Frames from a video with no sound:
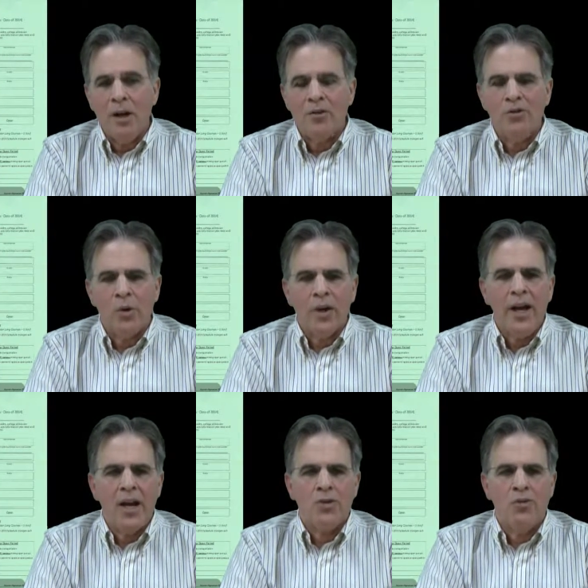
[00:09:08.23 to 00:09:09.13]
of the
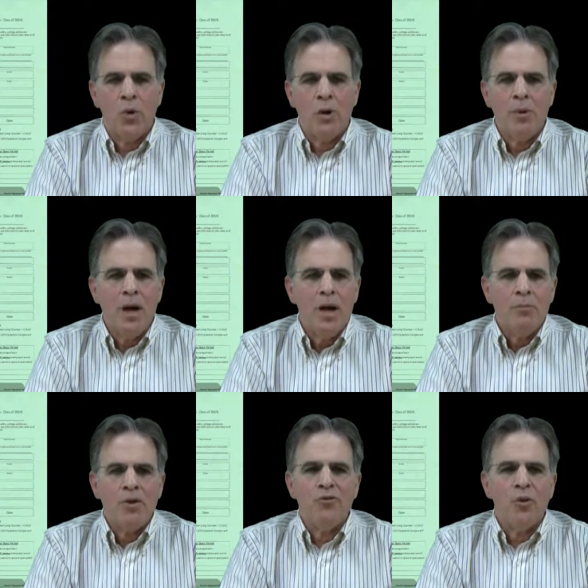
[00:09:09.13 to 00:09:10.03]
forecast form
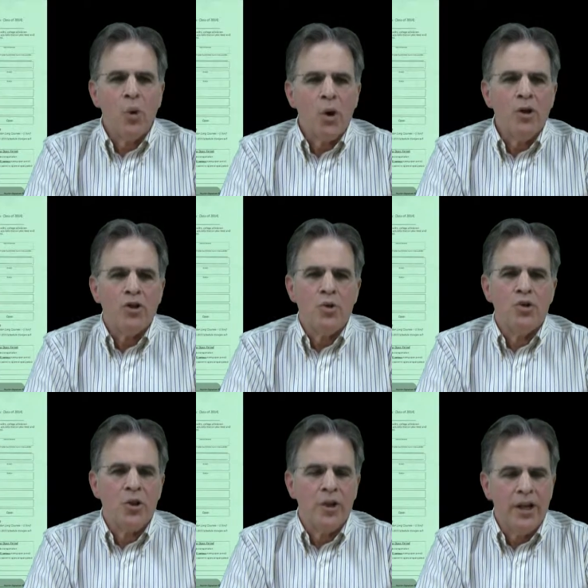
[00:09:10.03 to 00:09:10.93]
before you
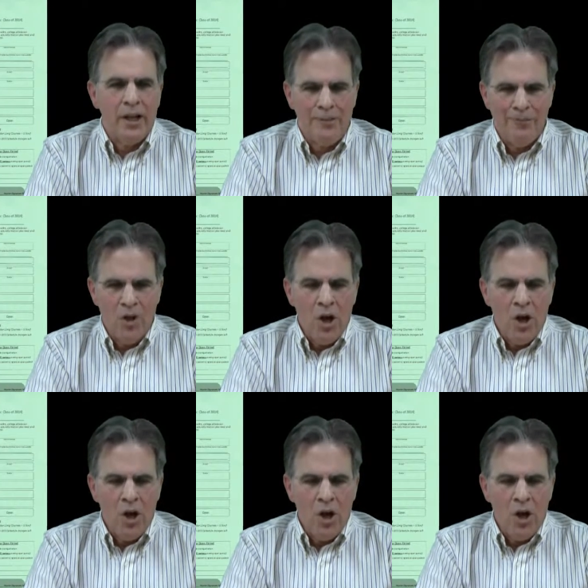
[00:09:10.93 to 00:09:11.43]
turn it in.